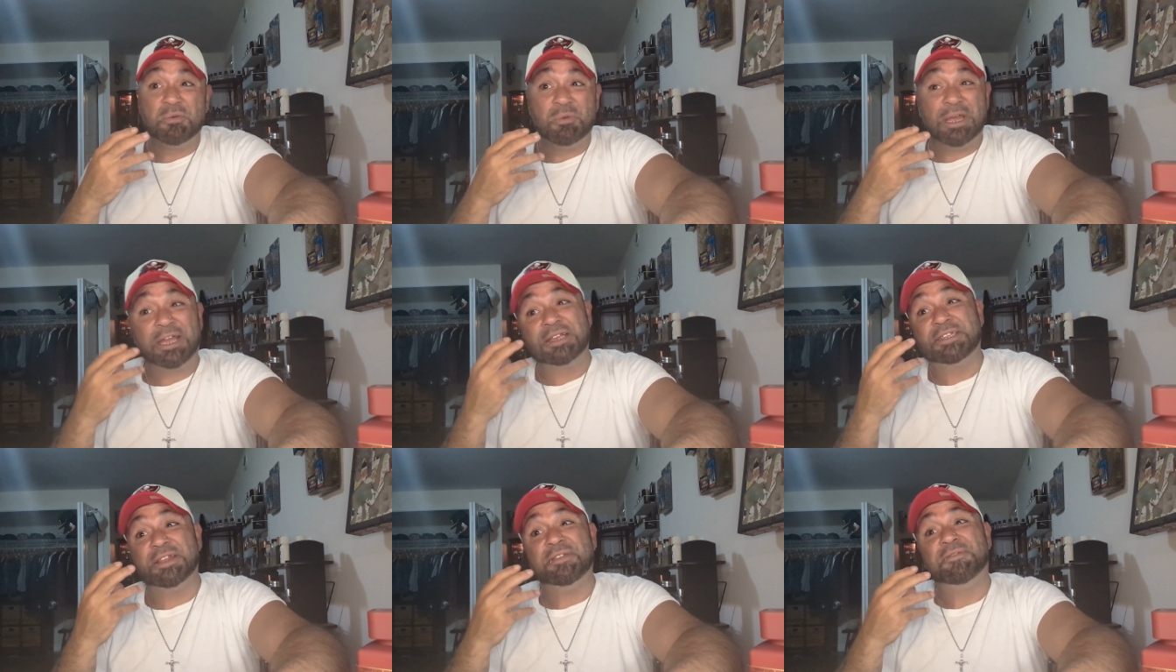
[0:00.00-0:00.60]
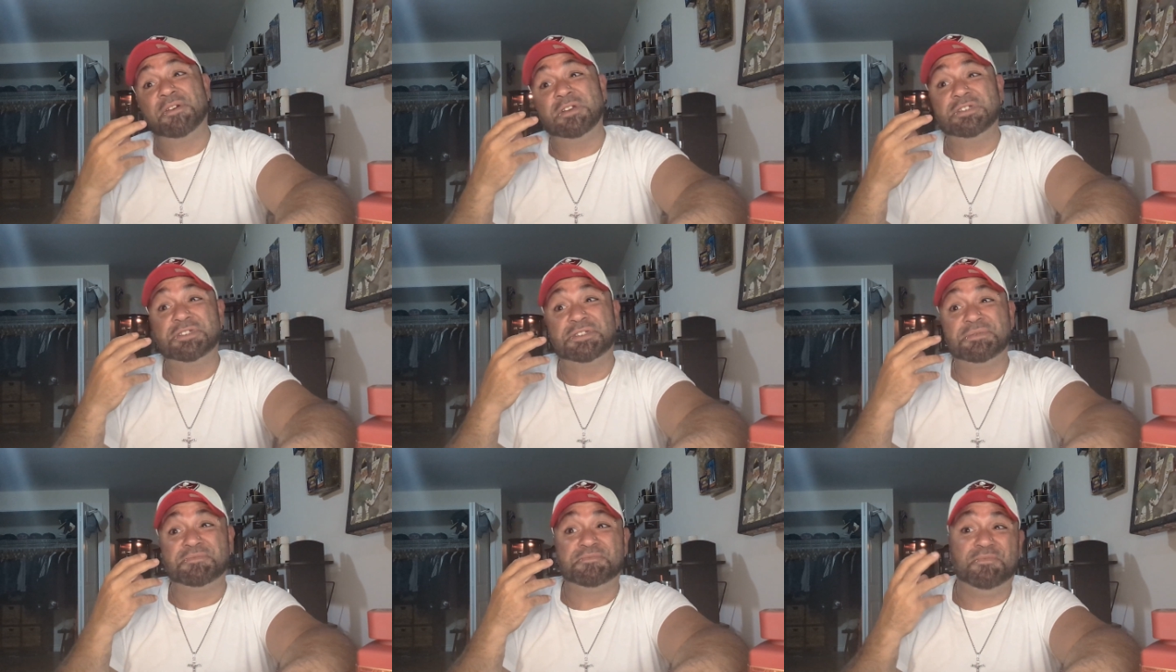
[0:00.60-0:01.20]
like I said, the
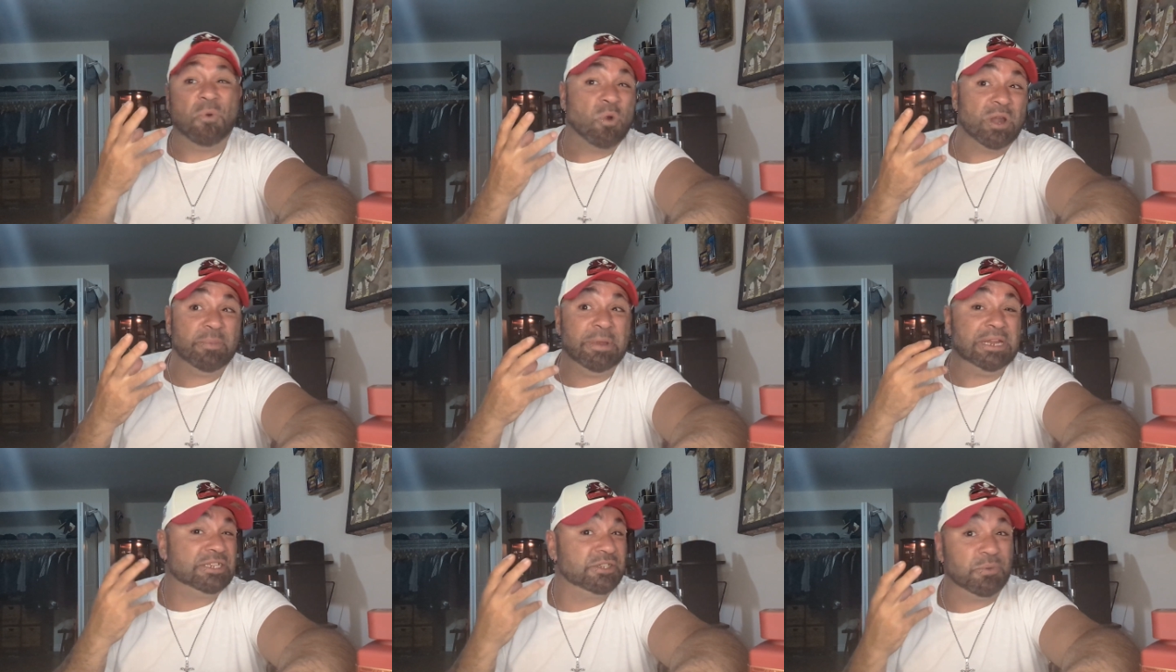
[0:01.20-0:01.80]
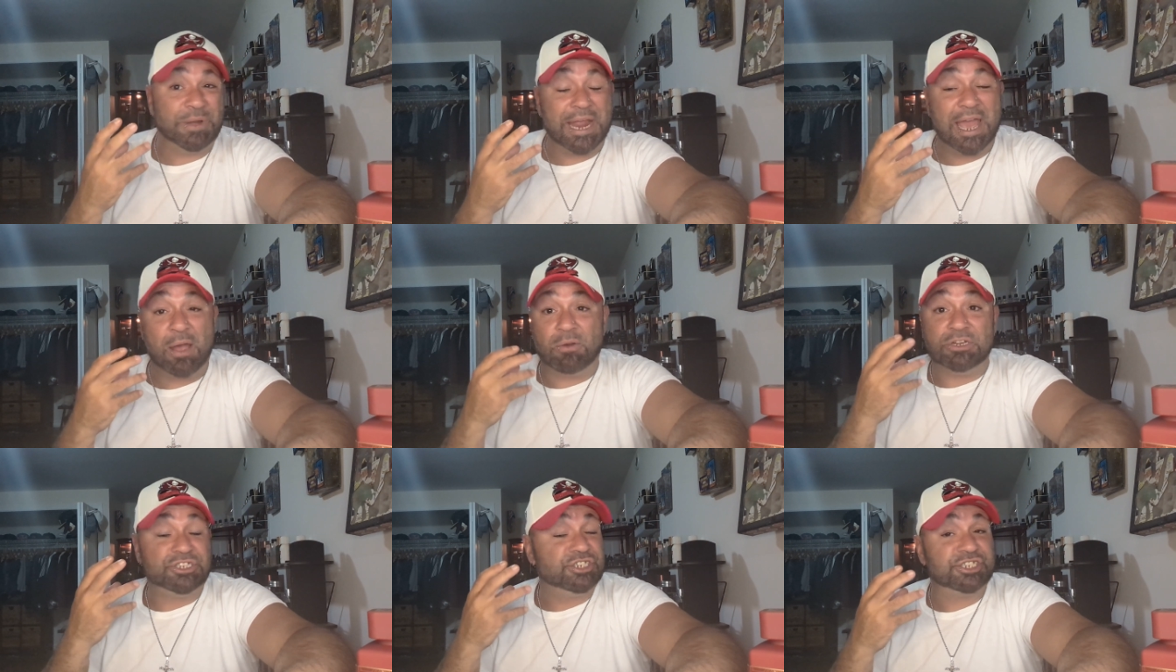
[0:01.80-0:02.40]
first 40 minutes to an
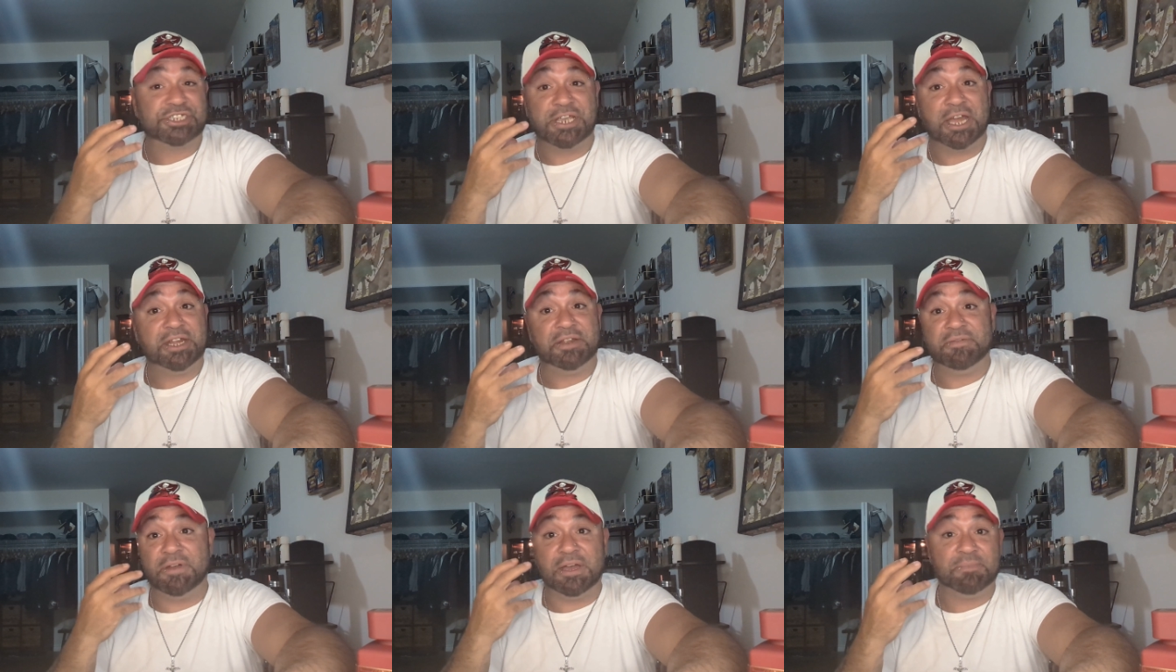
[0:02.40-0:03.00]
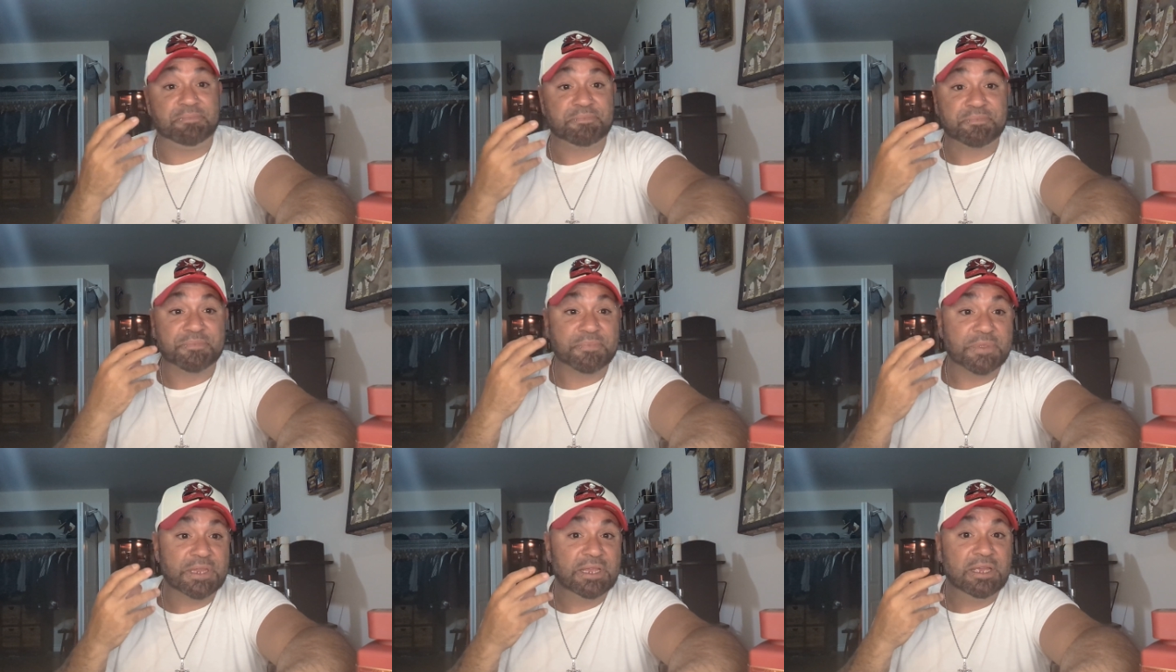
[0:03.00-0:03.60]
hour is just kind of a
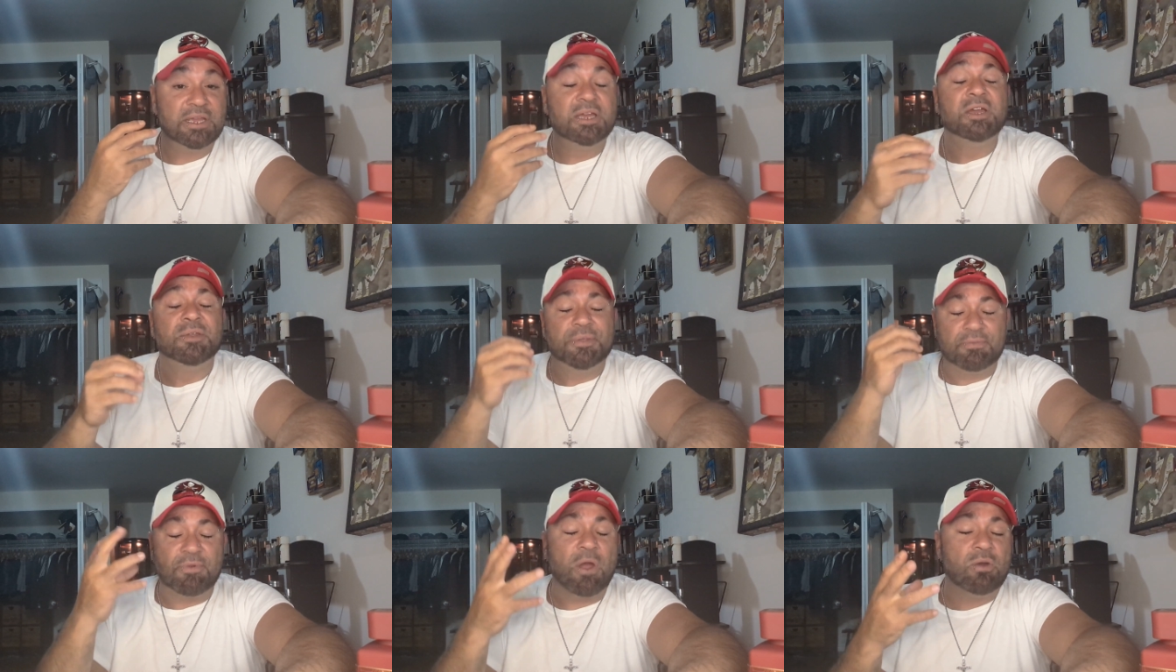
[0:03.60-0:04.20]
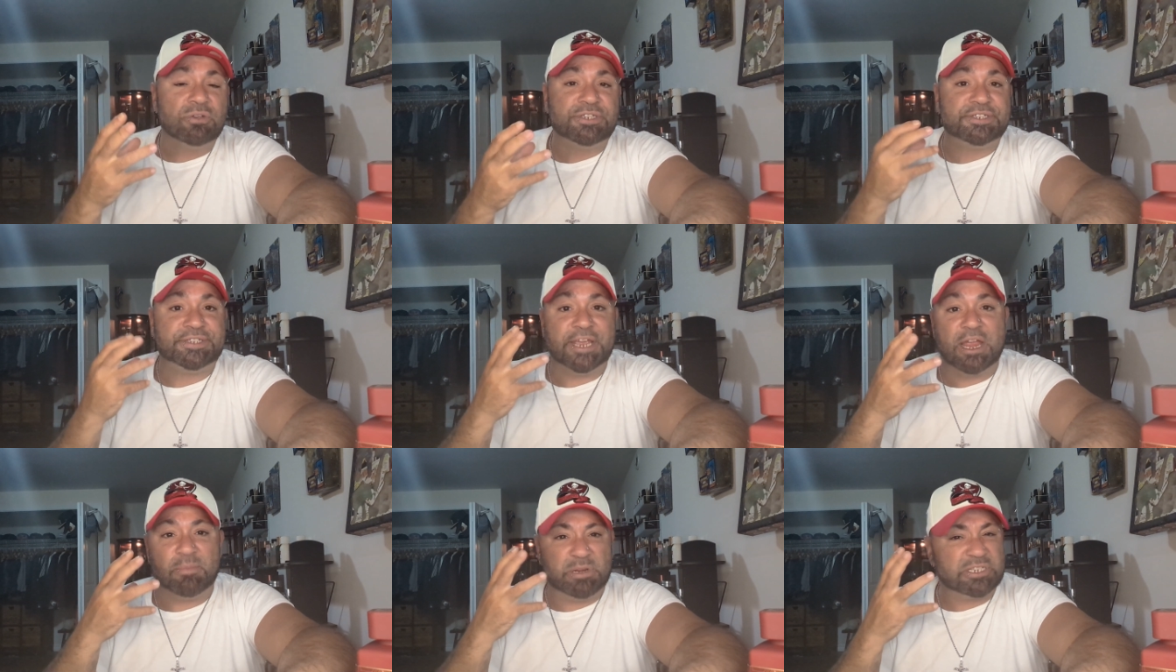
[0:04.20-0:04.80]
the rose is there,